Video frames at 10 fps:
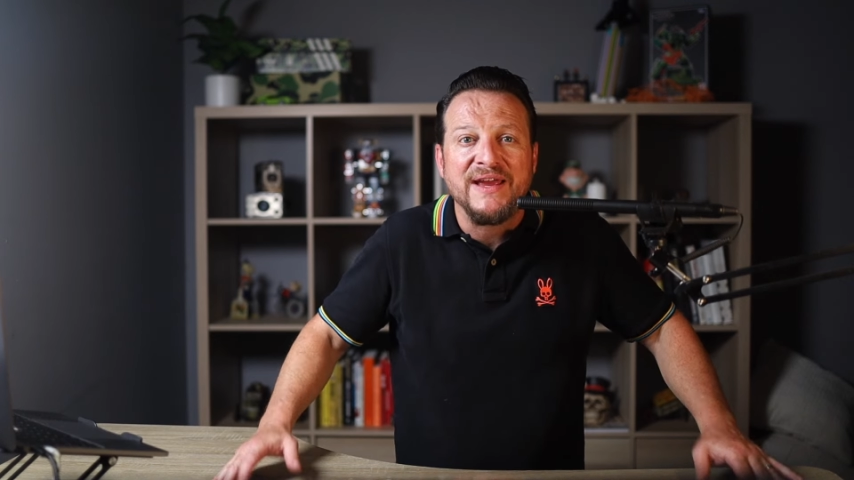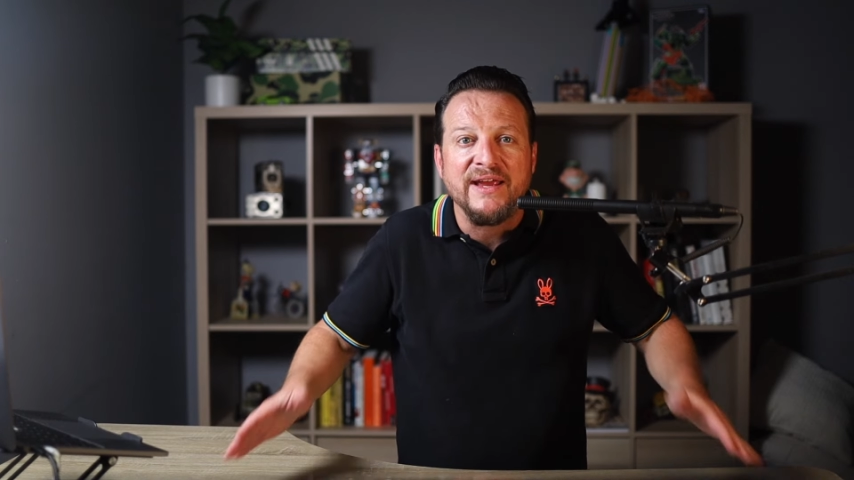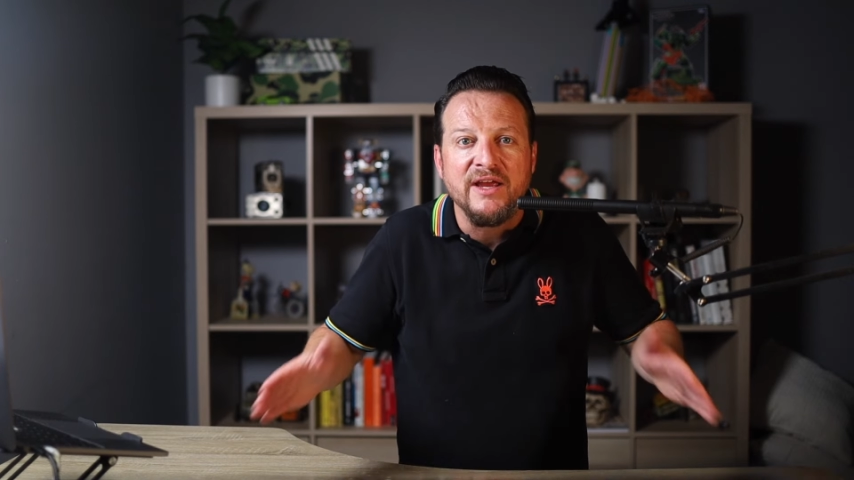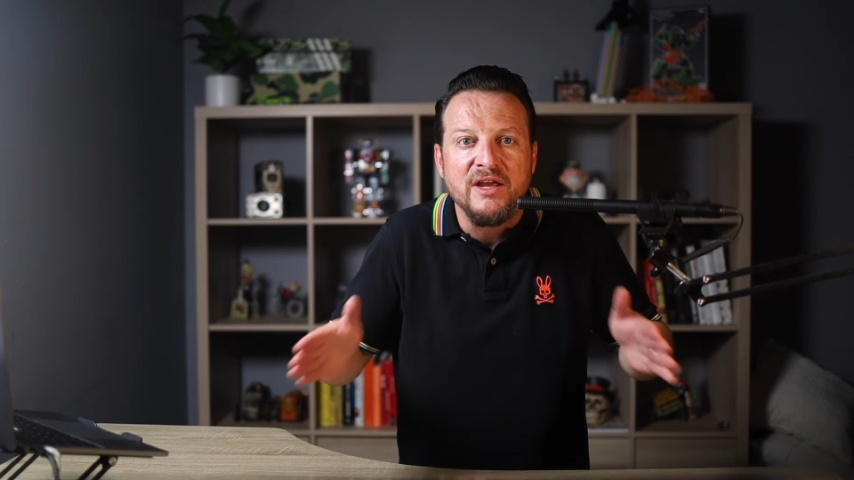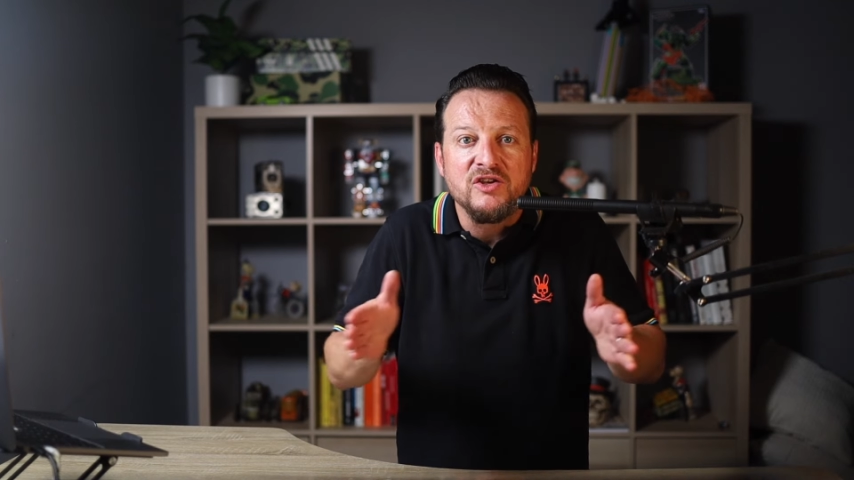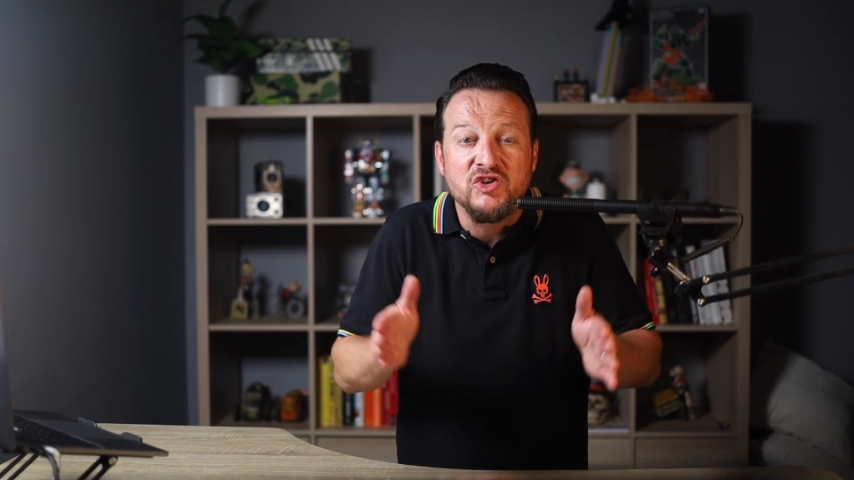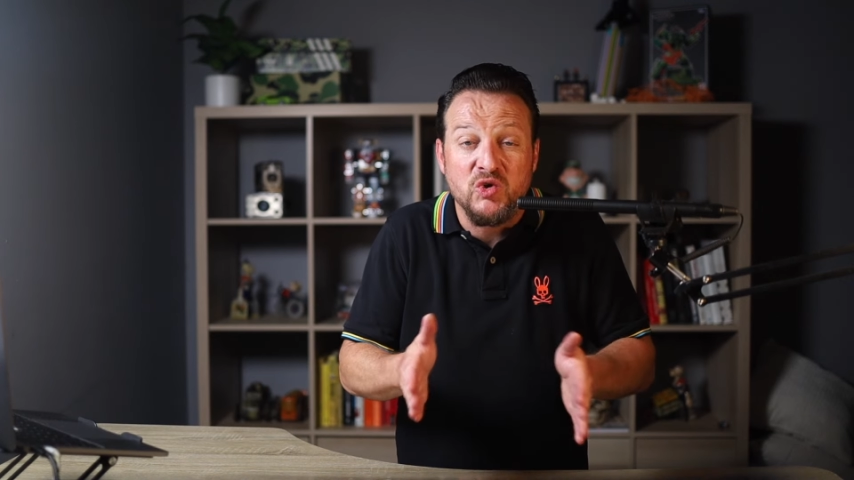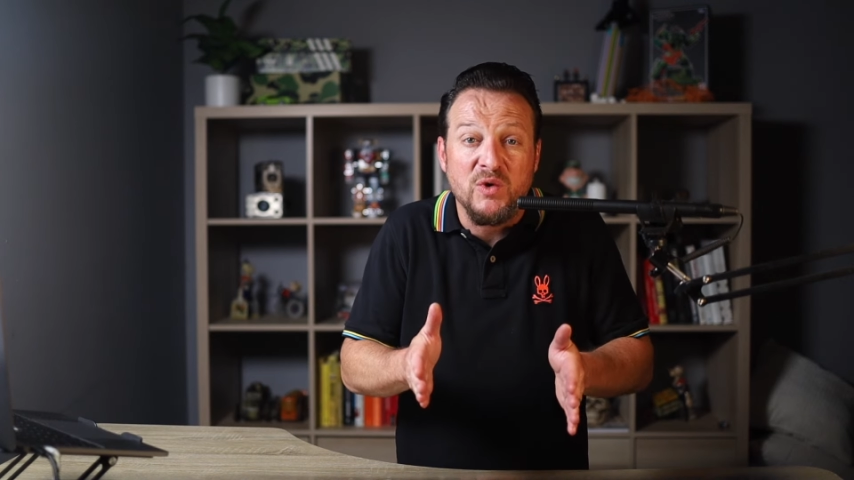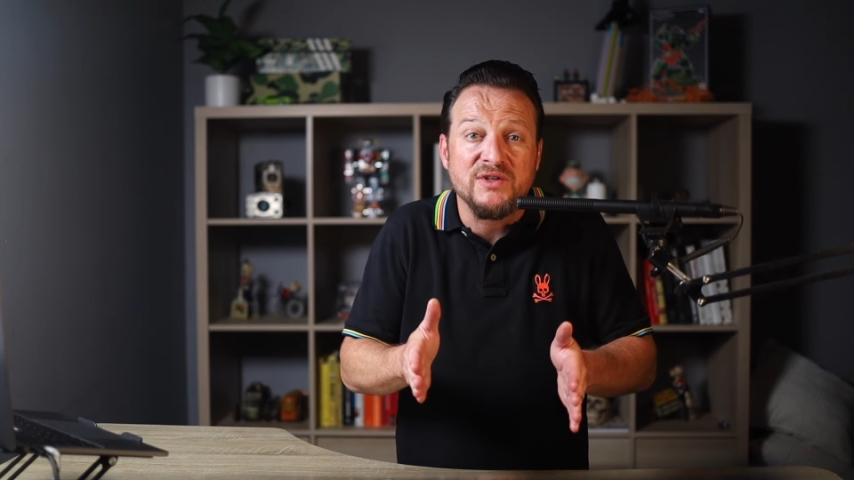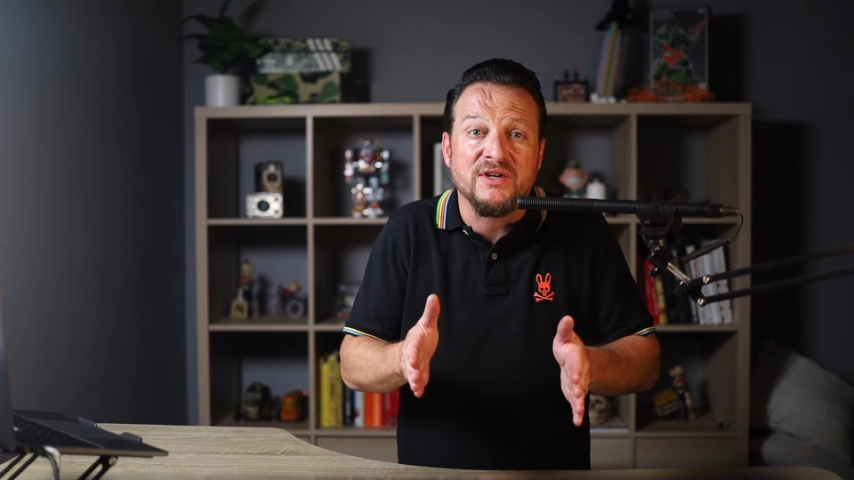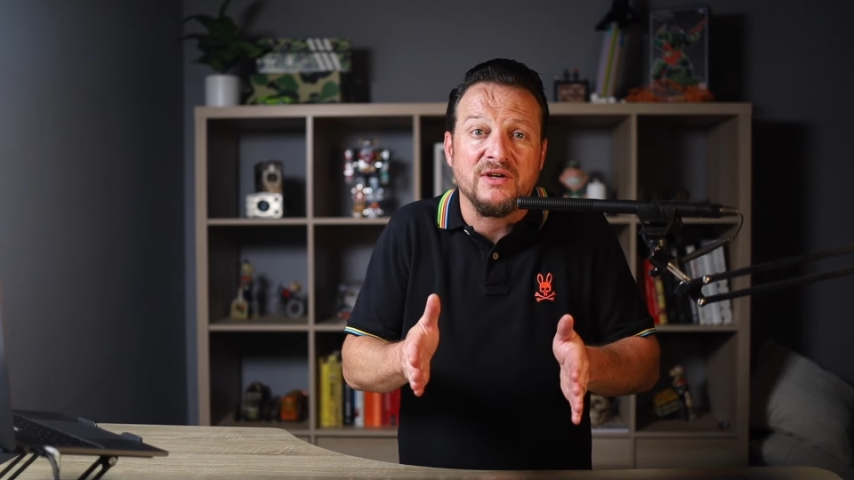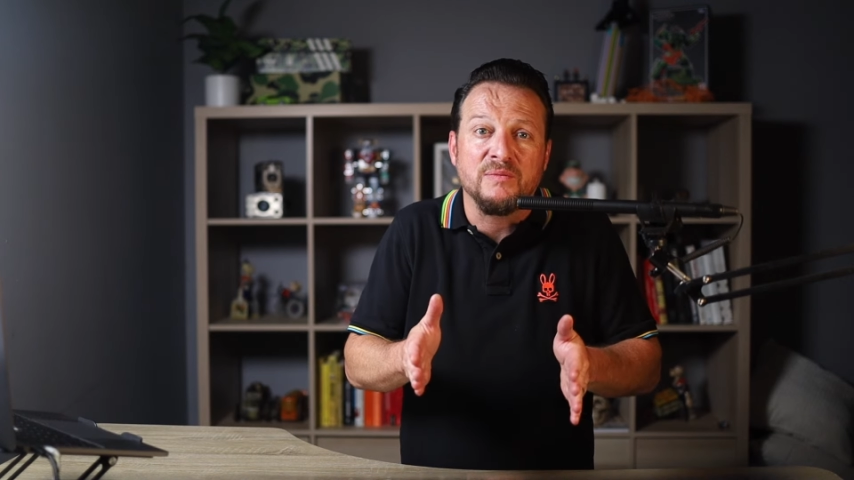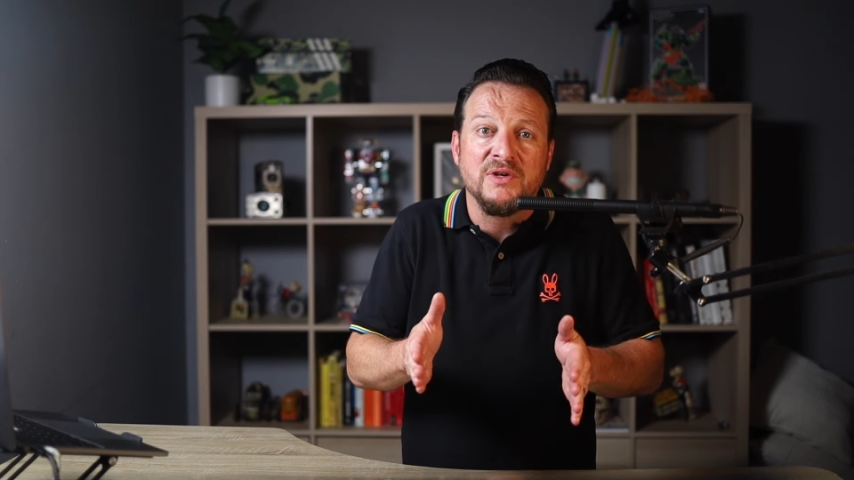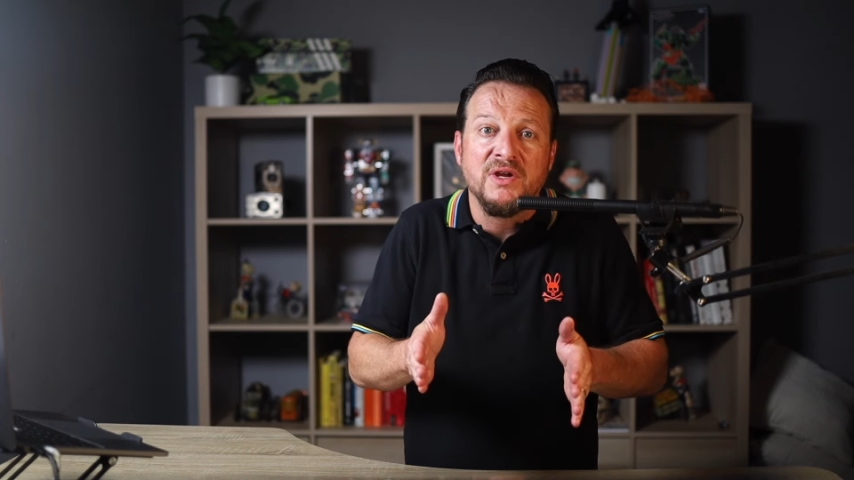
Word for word: a short term,